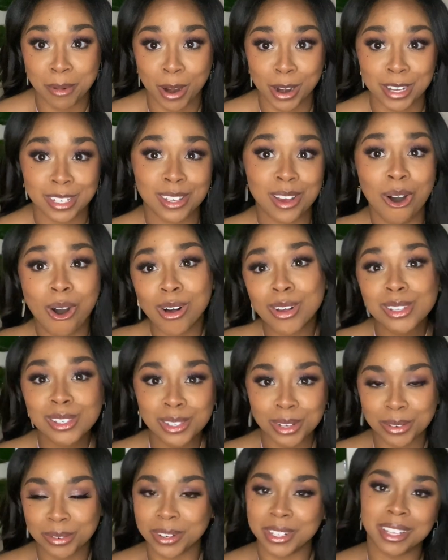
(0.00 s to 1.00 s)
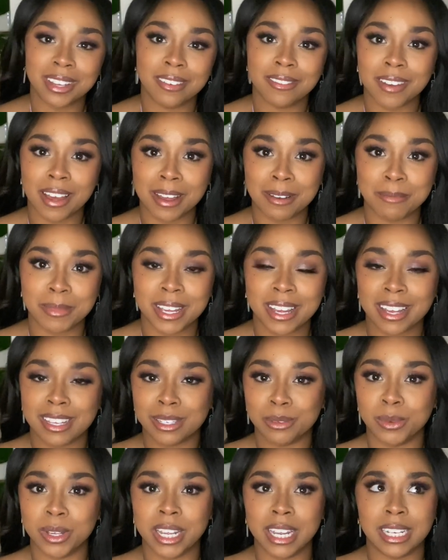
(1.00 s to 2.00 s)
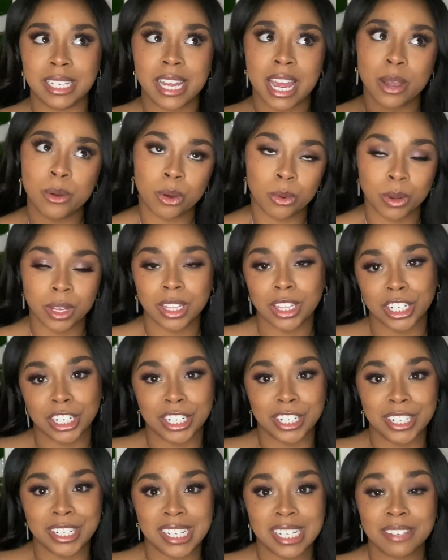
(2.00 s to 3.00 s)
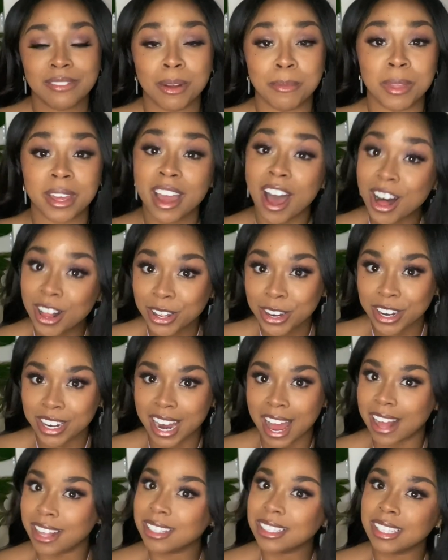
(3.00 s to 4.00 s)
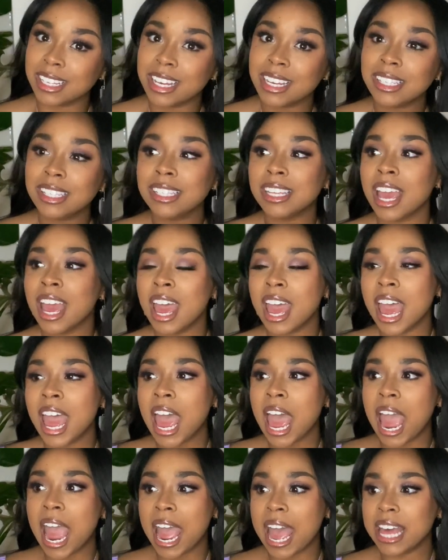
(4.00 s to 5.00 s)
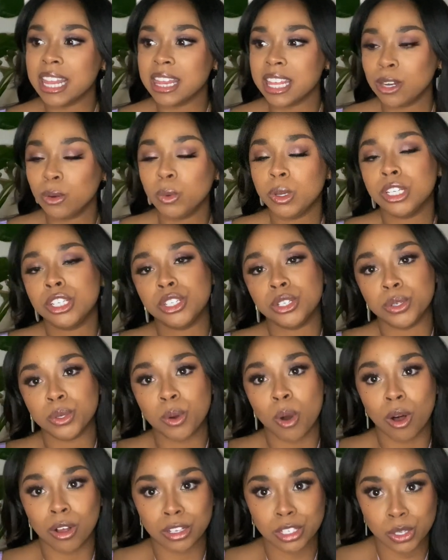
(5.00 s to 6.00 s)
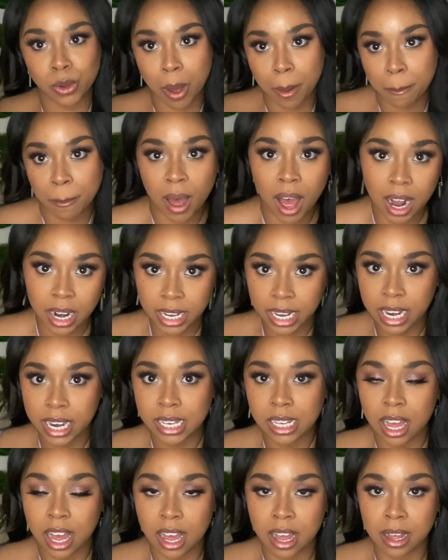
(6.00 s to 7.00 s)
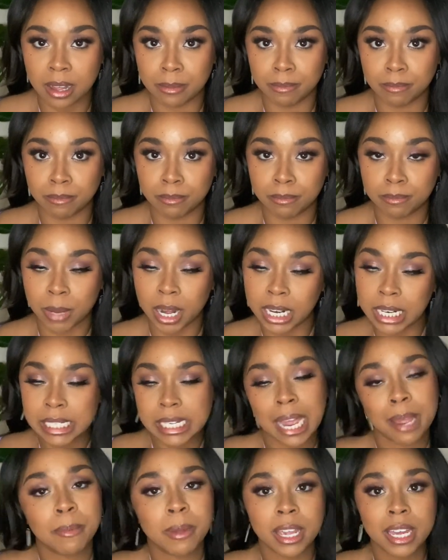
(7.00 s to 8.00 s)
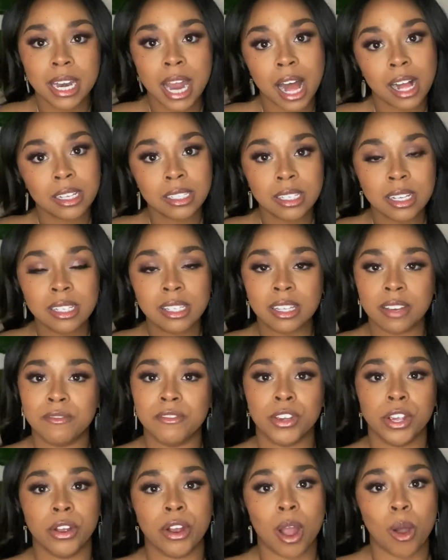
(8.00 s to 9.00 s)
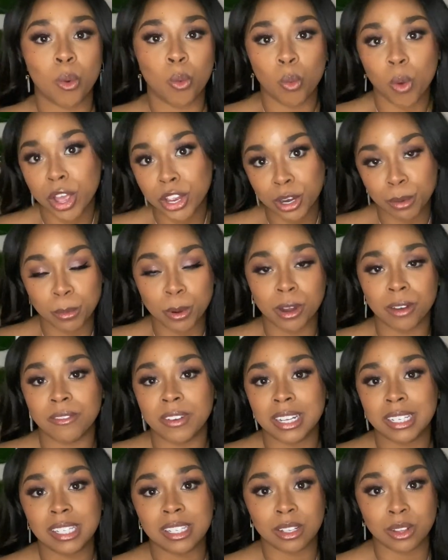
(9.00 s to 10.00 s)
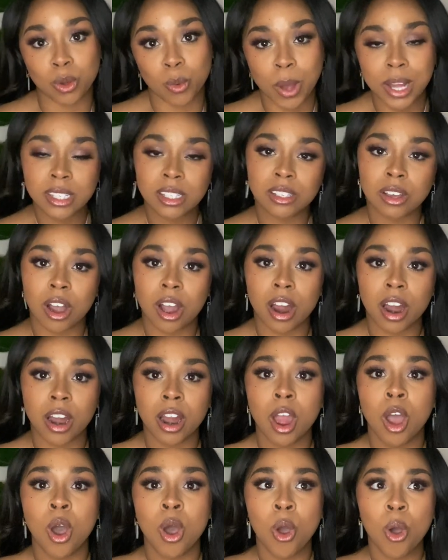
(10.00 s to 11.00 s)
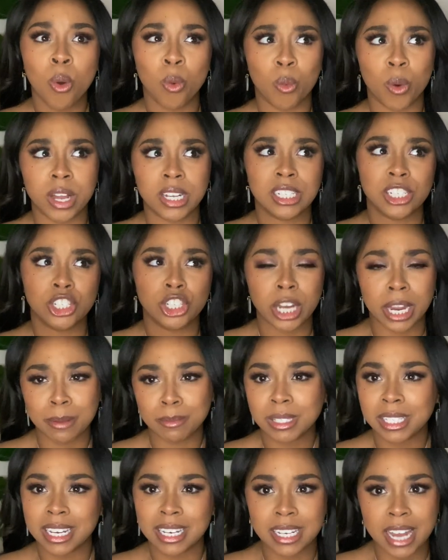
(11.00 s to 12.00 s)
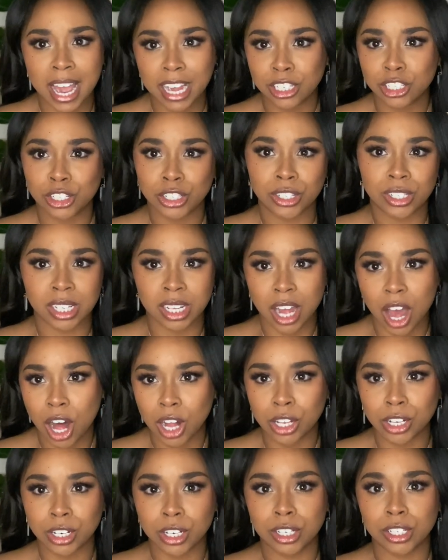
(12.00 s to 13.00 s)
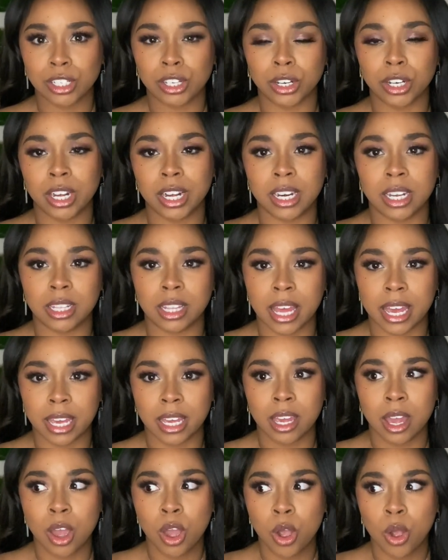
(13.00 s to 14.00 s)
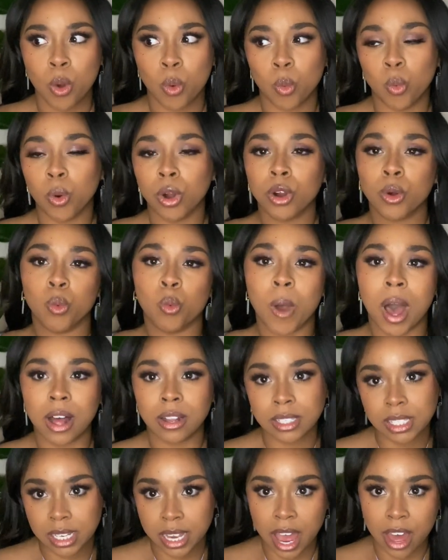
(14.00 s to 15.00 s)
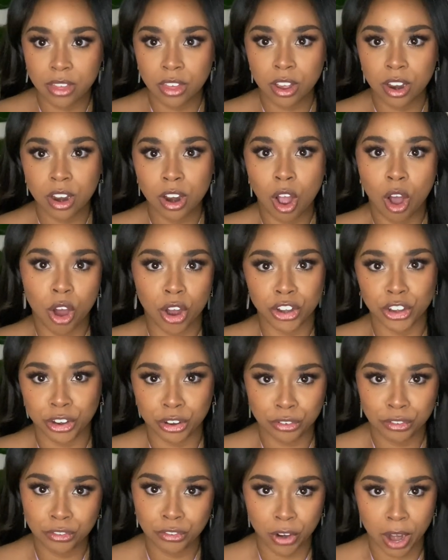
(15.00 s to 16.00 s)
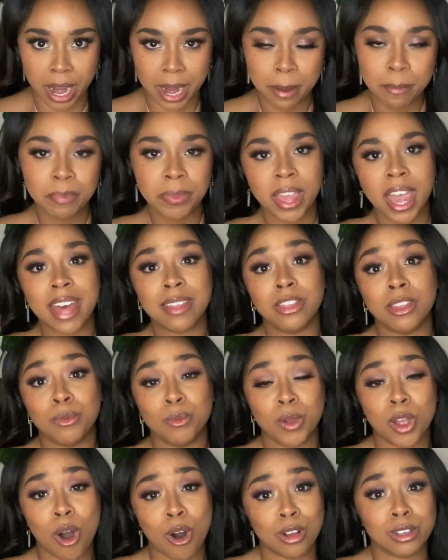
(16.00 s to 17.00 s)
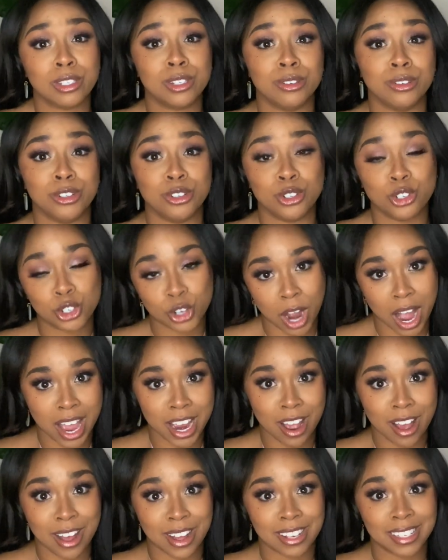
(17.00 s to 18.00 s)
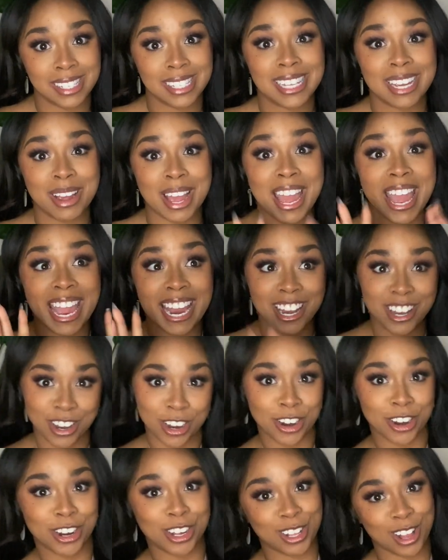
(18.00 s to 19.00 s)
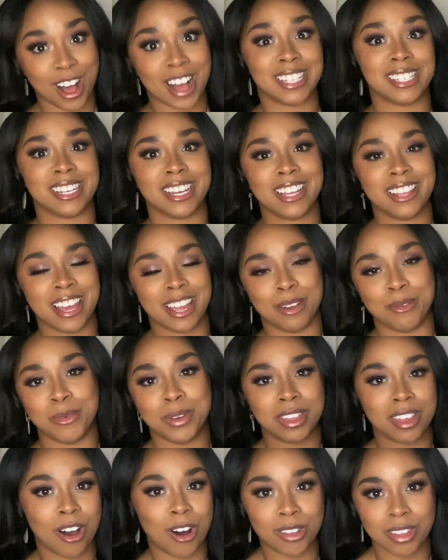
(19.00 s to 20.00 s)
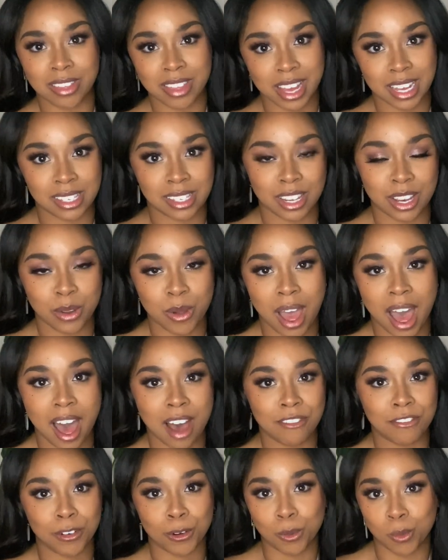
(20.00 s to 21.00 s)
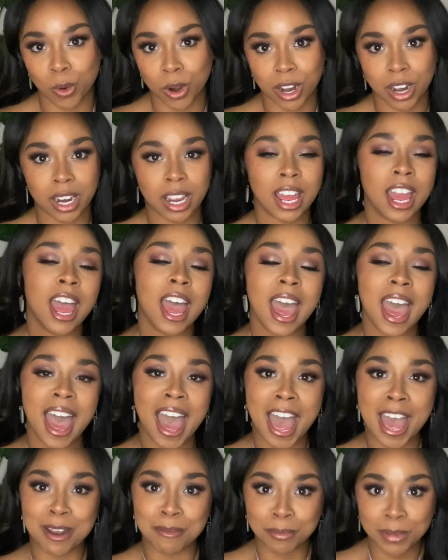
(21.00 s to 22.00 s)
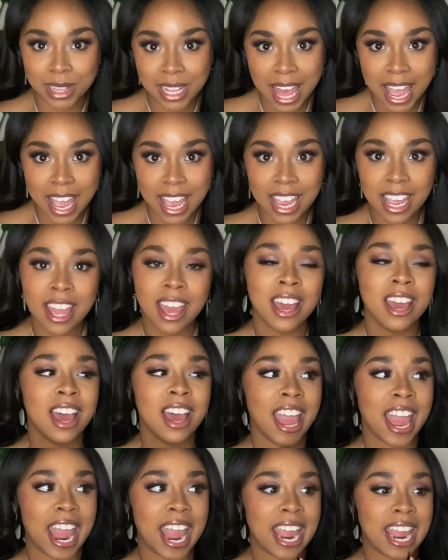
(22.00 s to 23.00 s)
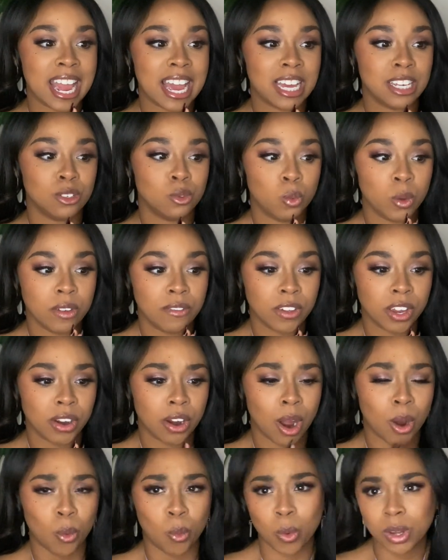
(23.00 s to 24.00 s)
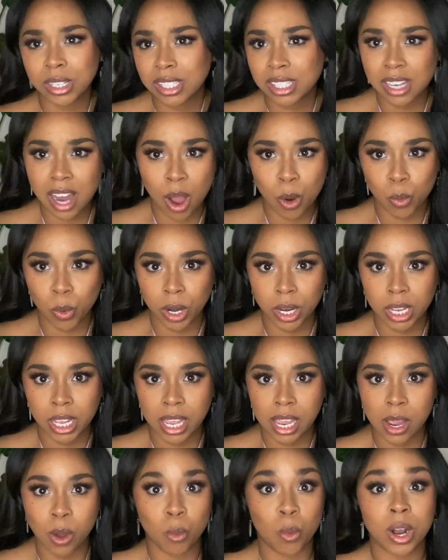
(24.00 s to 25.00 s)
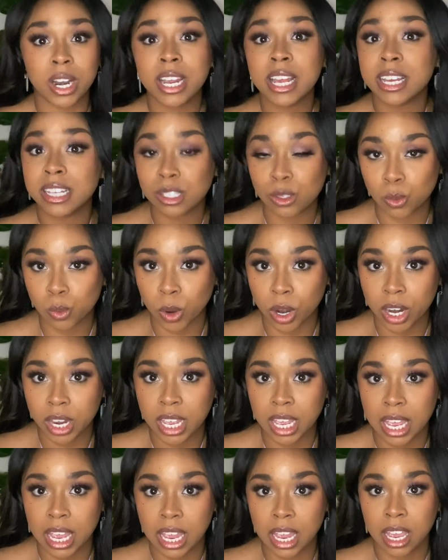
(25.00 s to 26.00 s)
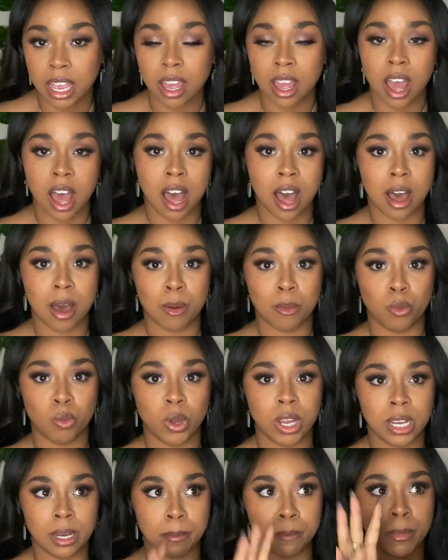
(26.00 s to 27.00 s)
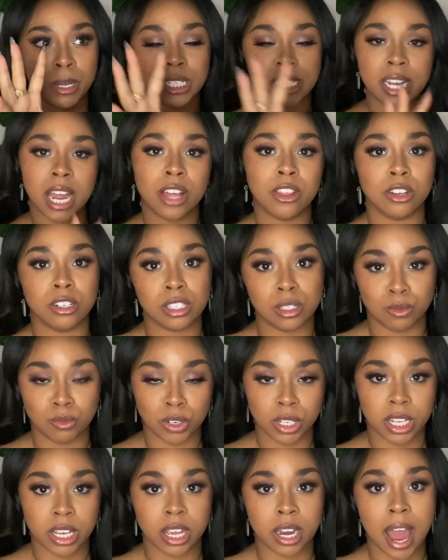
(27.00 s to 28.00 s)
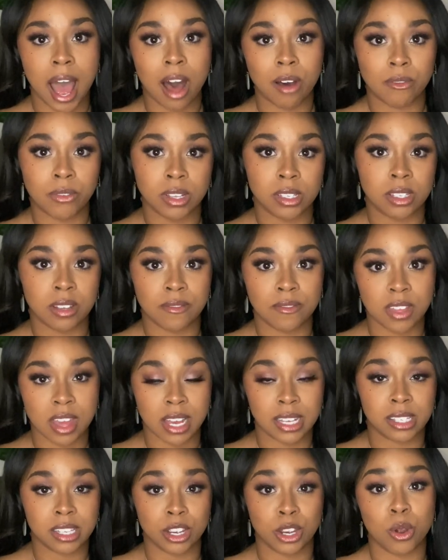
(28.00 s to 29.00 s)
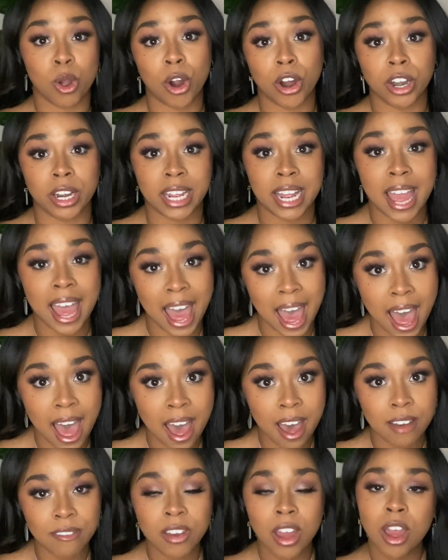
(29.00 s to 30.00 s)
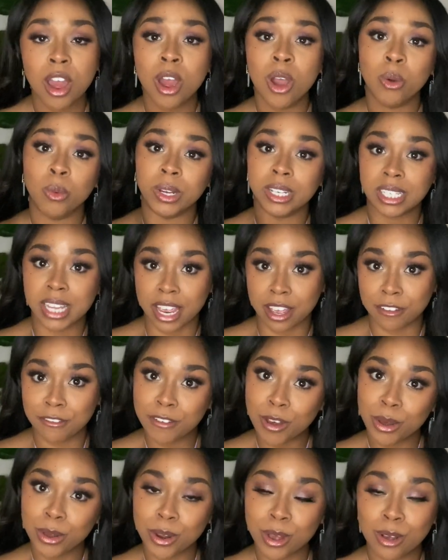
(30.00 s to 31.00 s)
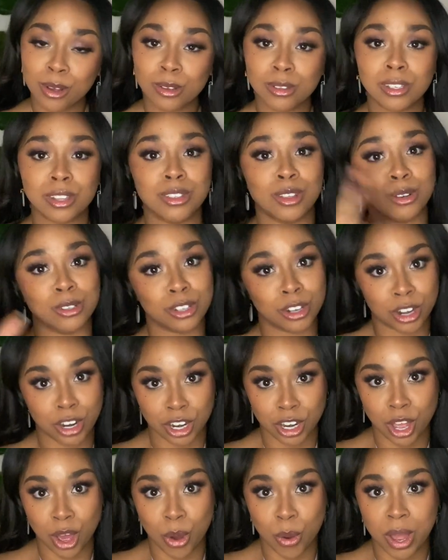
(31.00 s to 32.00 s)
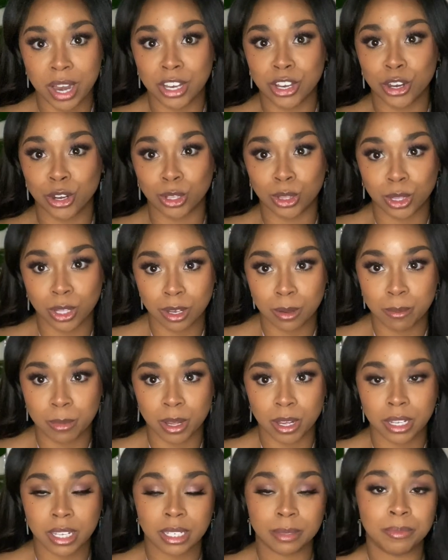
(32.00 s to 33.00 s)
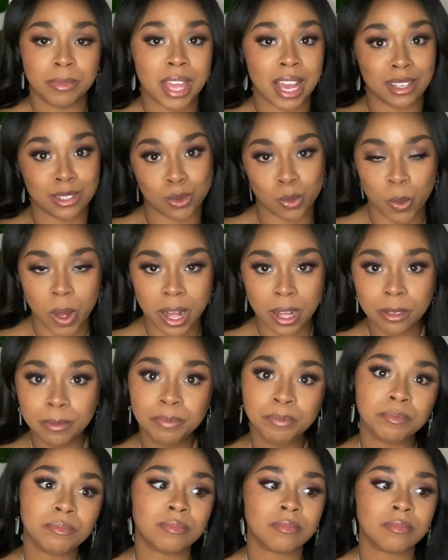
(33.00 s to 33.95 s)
part is also really fun because we take what we learned from the color analysis, and then we do also a body um, body typing analysis and figure out what your perfect silhouettes are, what shapes and textures and colors are gonna like work well together on your frame. And then we also do try-ons in your closet, like with all the things that you have for work and play. And we figure out what's not working, what is working. Um, we put together some really good outfits of things that you already have. We take photos. Those are gonna go in your lookbook as well.